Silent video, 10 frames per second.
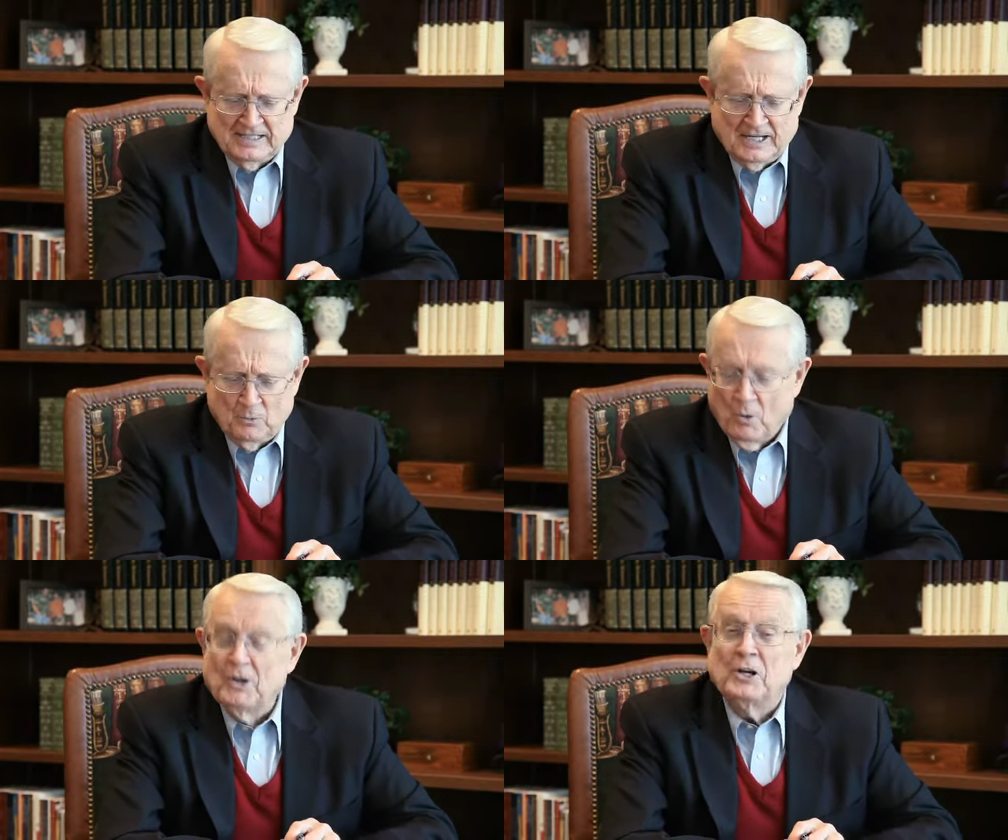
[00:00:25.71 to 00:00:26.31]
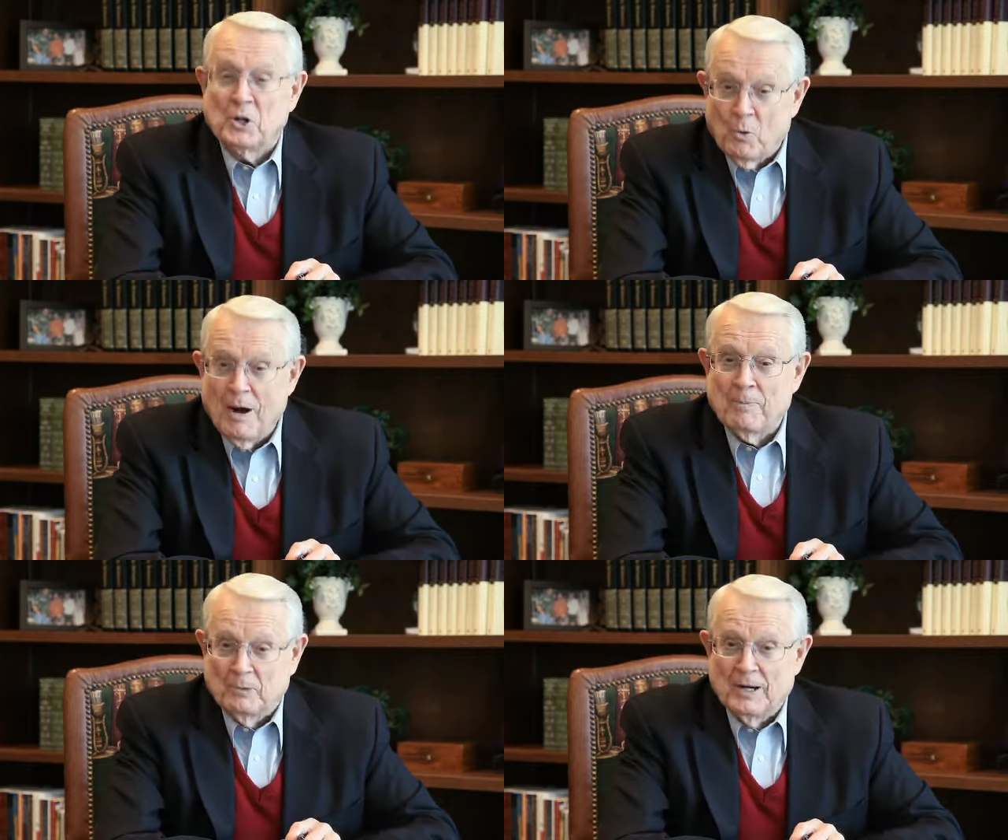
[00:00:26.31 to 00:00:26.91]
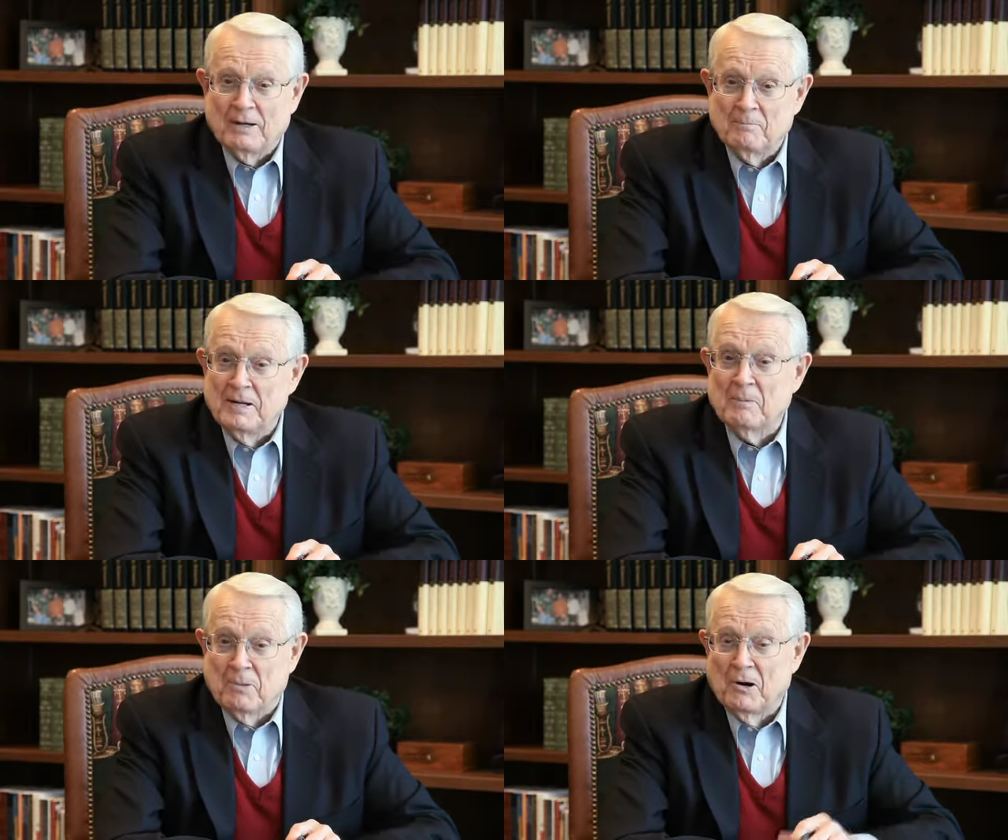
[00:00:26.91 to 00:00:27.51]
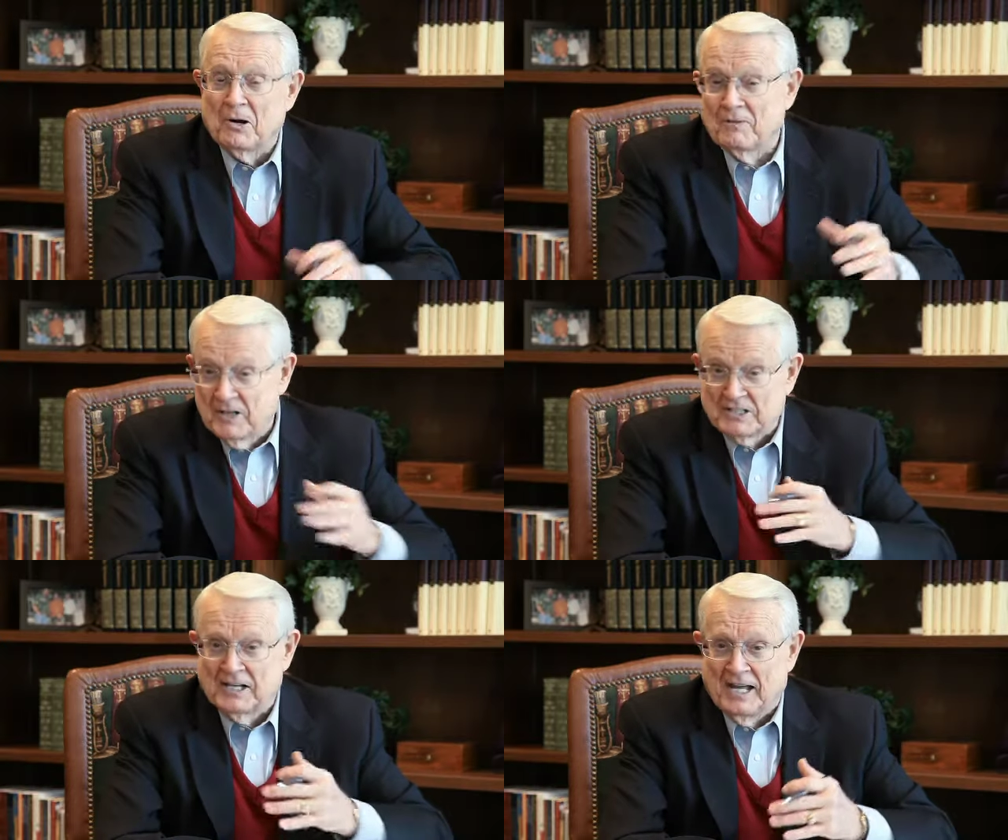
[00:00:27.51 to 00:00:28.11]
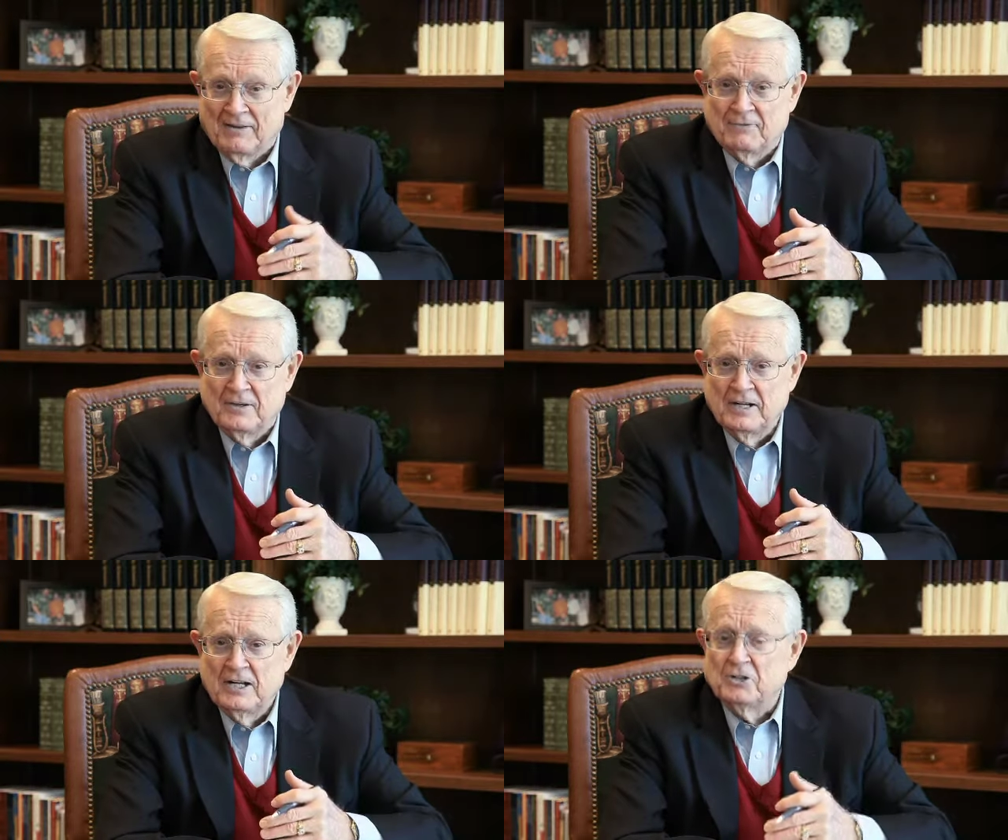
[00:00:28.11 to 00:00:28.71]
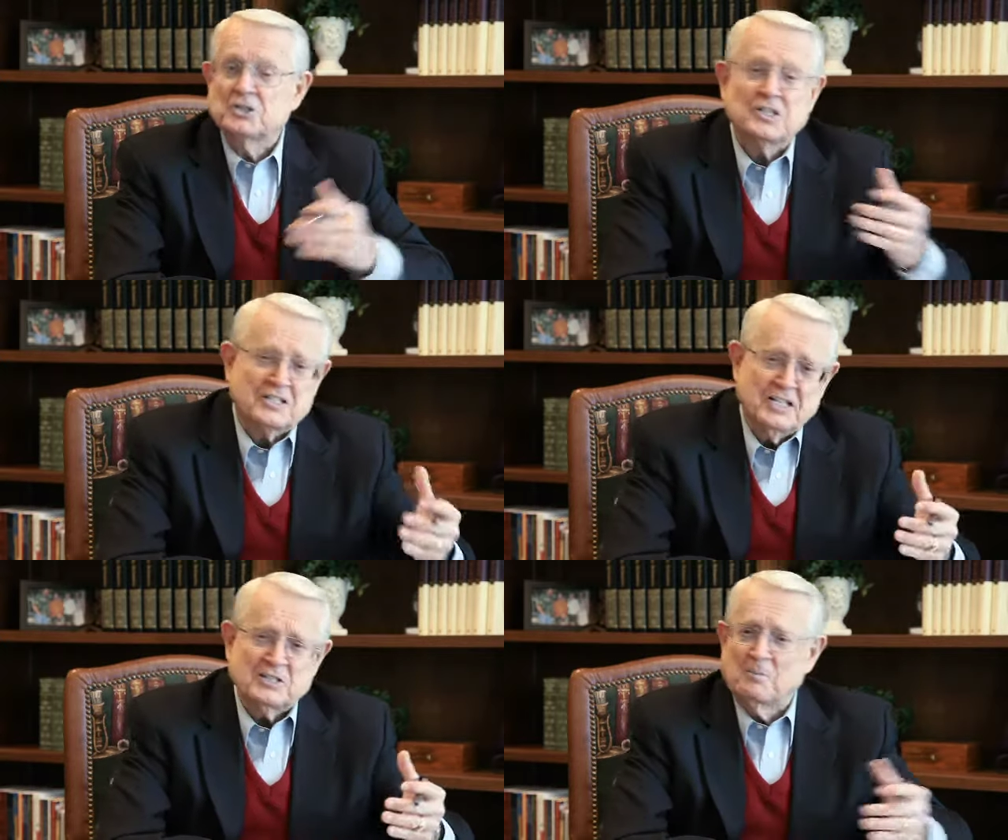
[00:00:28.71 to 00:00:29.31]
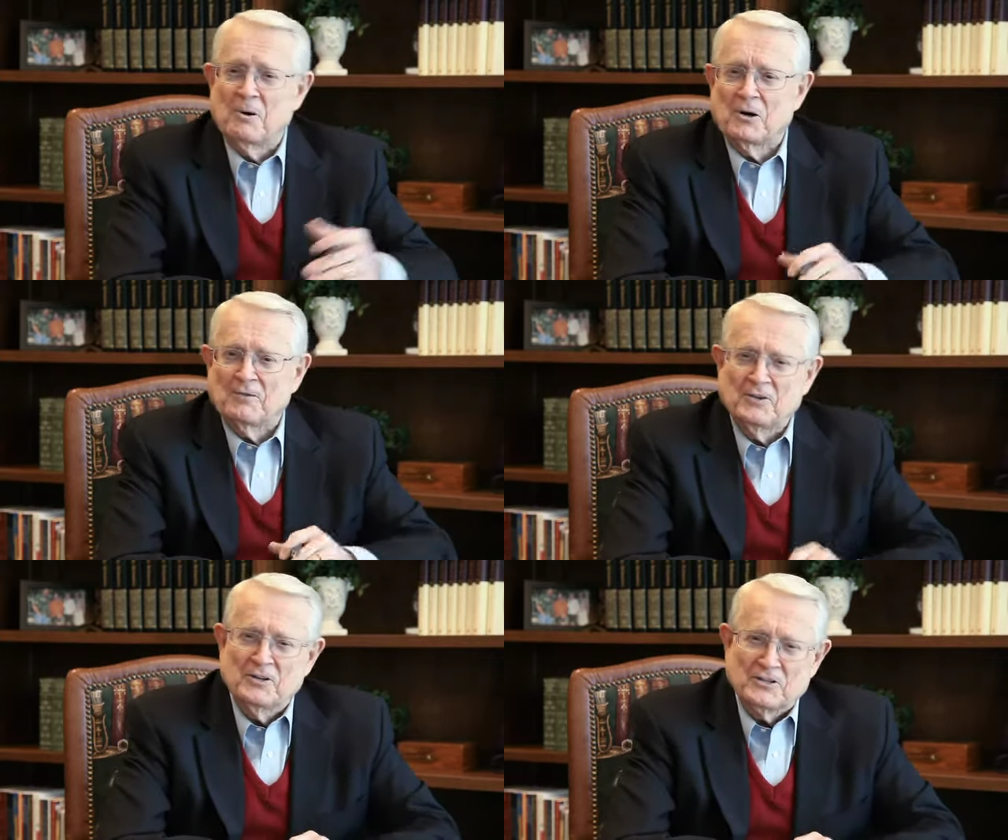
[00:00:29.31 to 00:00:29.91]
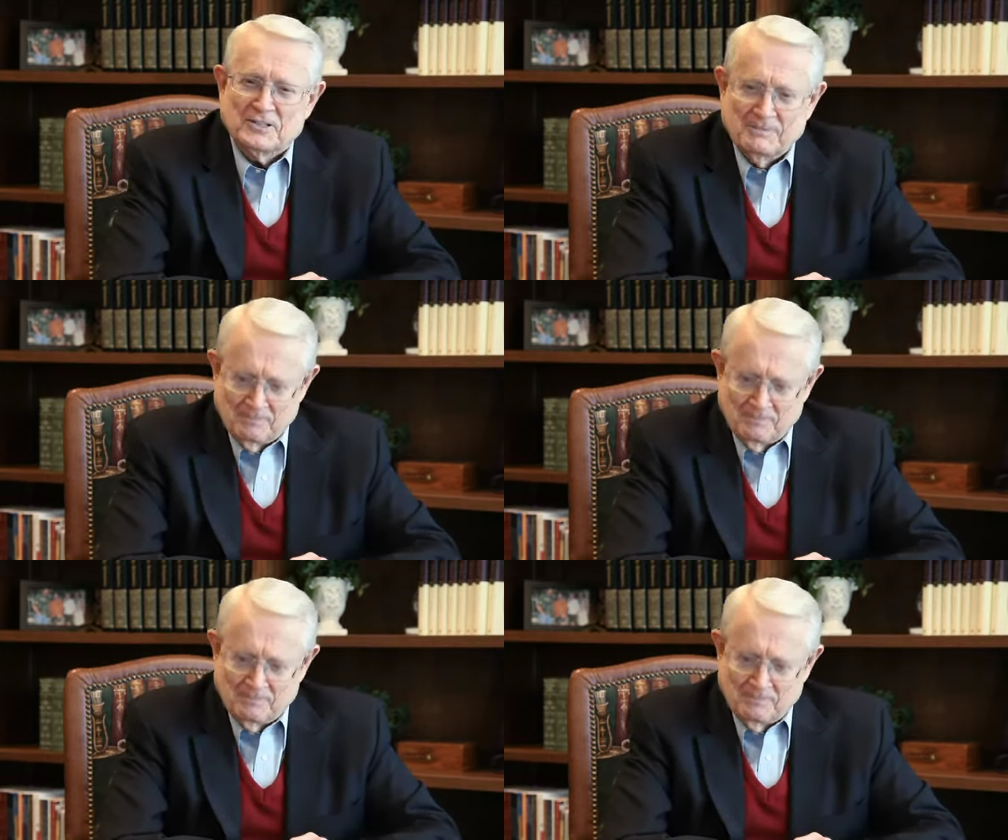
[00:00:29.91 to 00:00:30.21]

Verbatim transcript: and wanting to cooperate and be a part of his life, just as he is a part of hers.